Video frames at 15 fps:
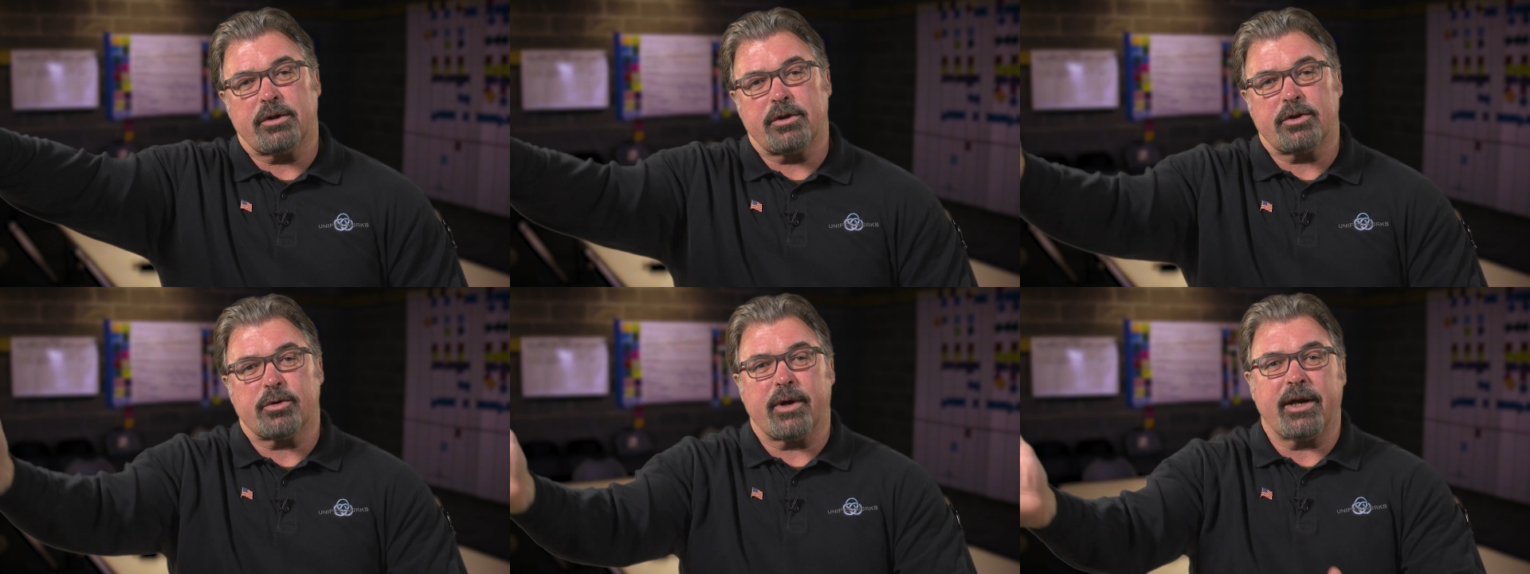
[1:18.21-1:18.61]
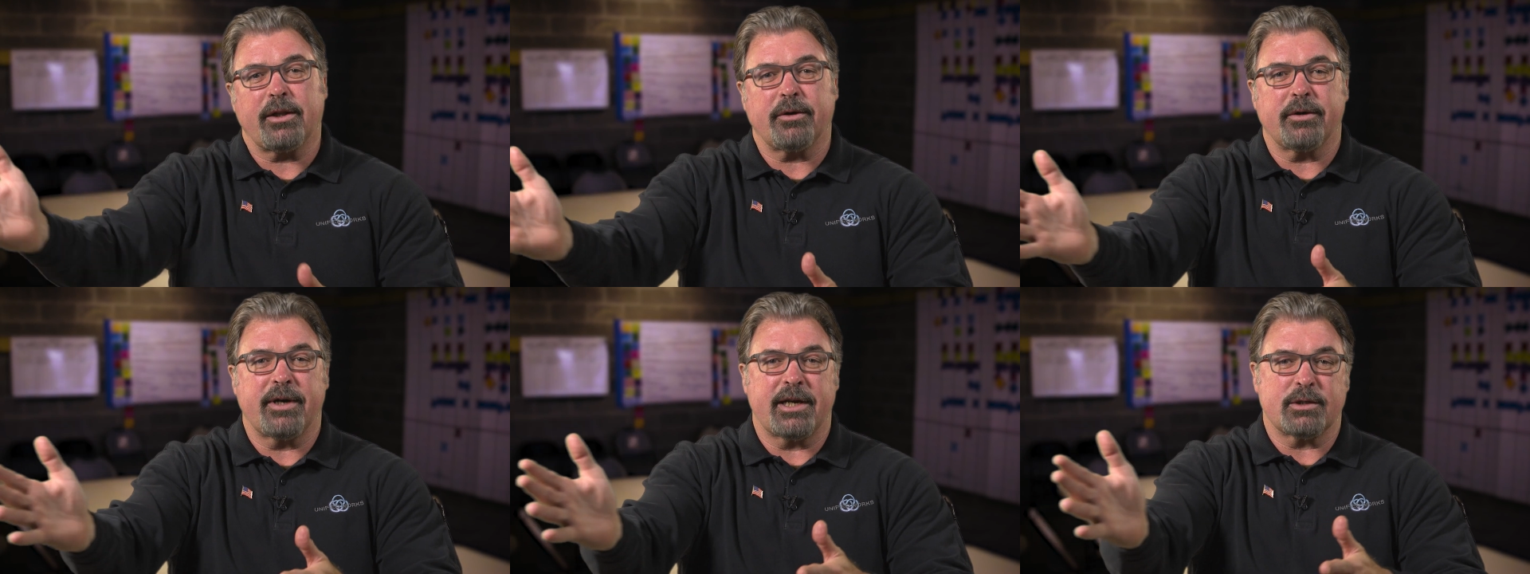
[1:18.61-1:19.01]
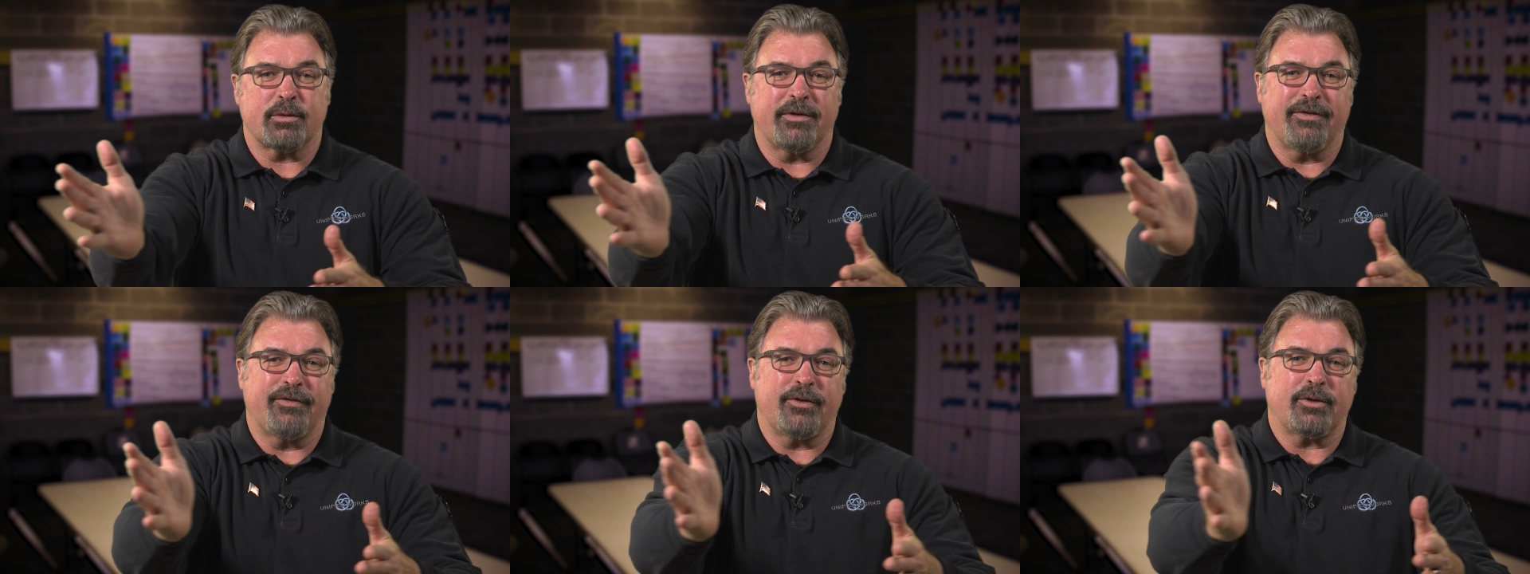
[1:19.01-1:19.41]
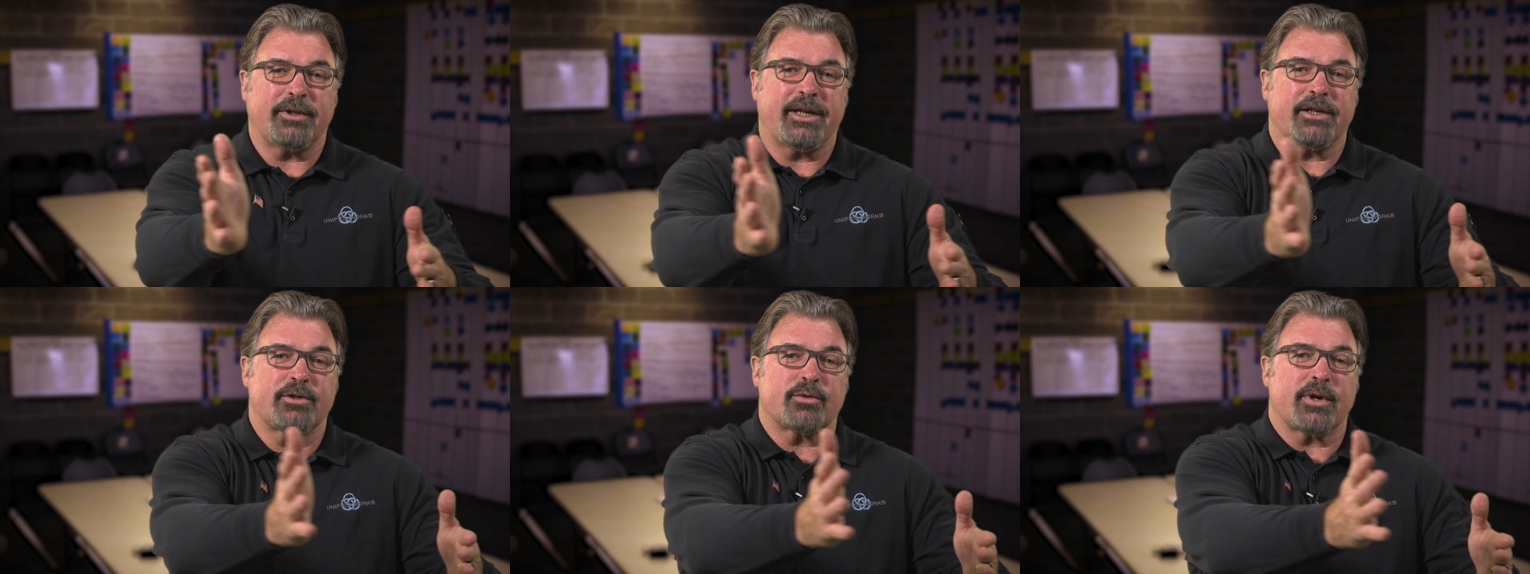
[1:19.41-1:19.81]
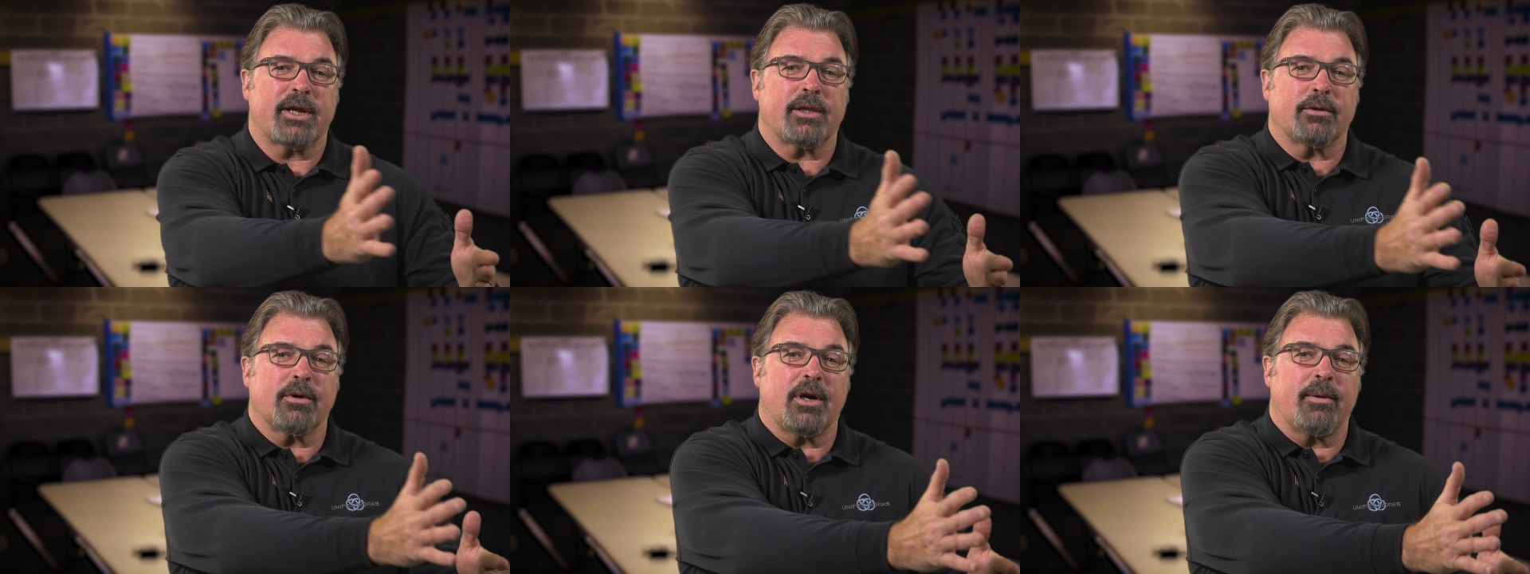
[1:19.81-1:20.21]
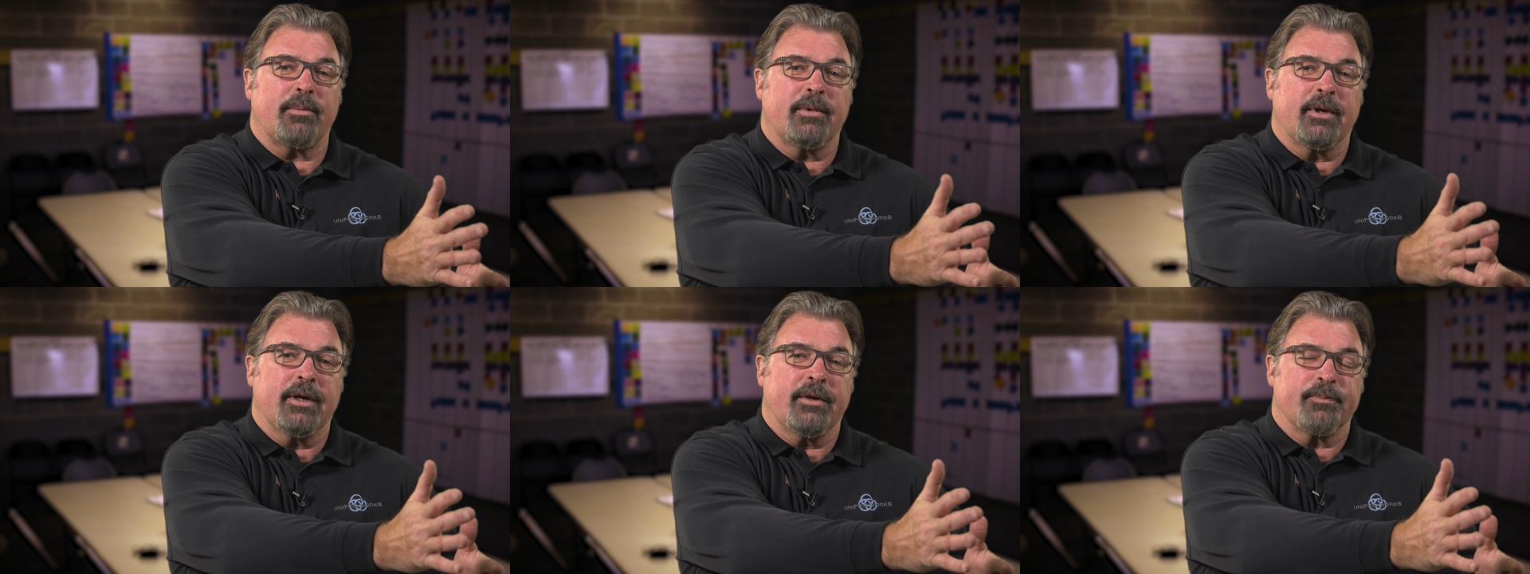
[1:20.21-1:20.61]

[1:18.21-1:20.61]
of the trailer, and as we fill that trailer up,